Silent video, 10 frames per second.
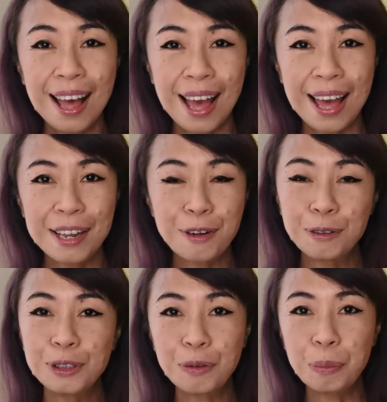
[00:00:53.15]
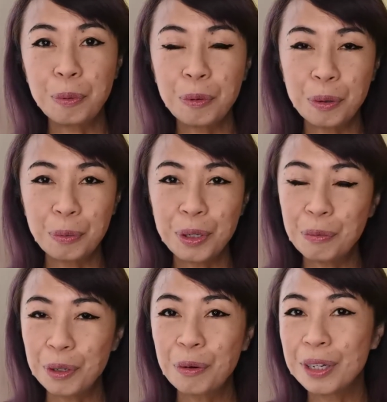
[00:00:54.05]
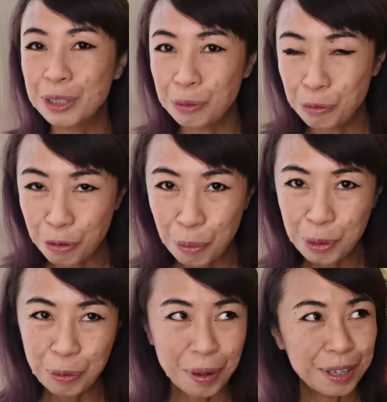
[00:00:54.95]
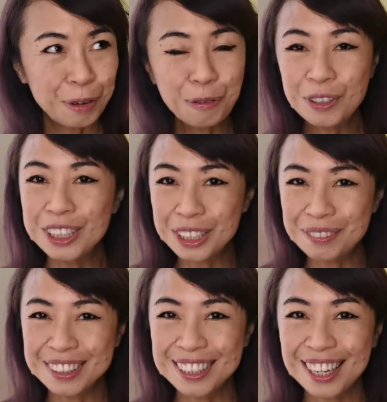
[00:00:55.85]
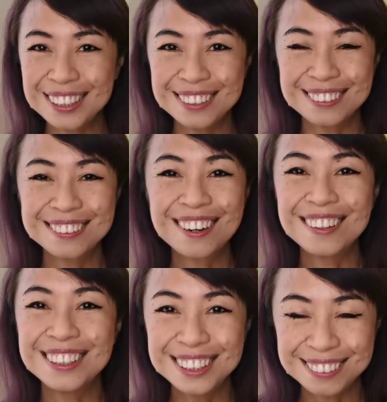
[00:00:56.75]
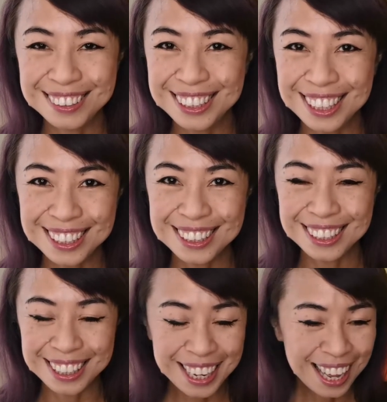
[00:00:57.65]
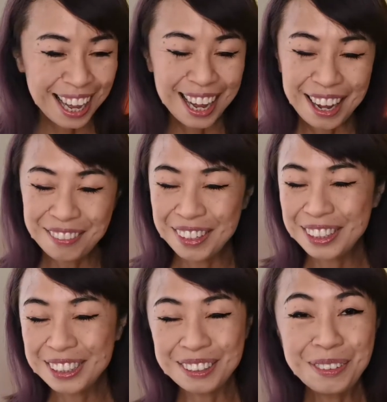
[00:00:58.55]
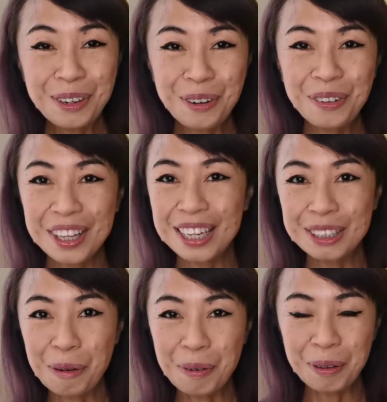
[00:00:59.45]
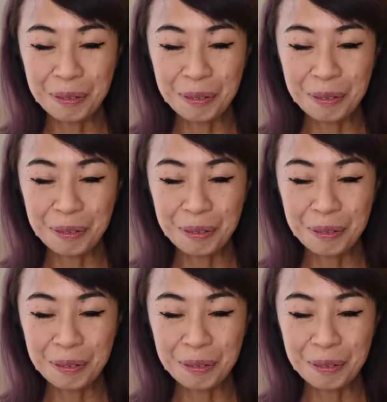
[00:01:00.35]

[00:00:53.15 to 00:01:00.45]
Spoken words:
and also the book We Regret to Inform You, an overachiever's guide to college rejection. And as you know, that topic